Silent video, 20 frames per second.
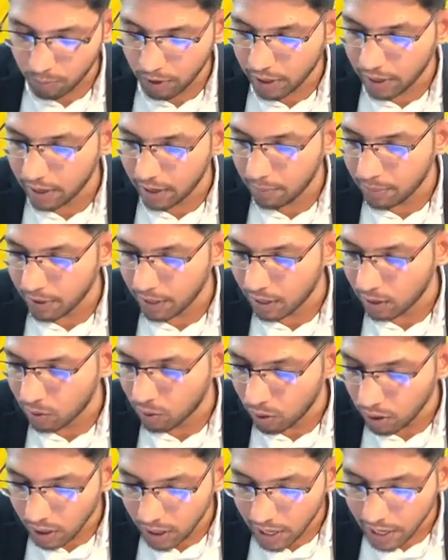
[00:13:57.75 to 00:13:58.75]
Indian Penal
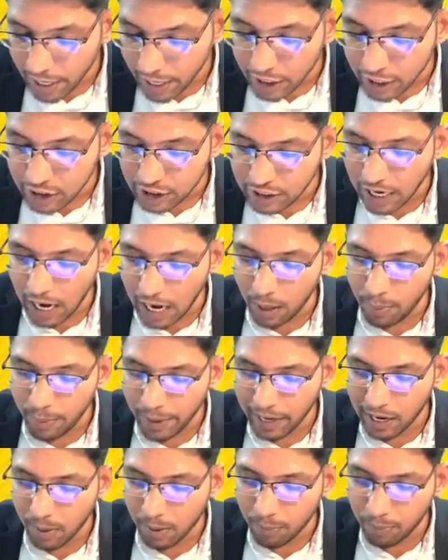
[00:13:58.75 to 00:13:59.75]
Code shall
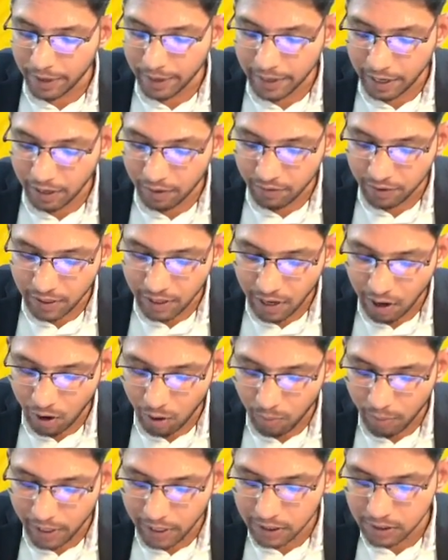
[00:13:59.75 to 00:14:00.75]
be completed within
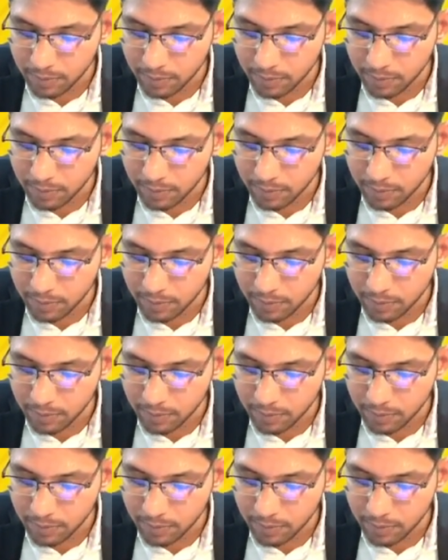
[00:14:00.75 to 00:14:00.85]
how many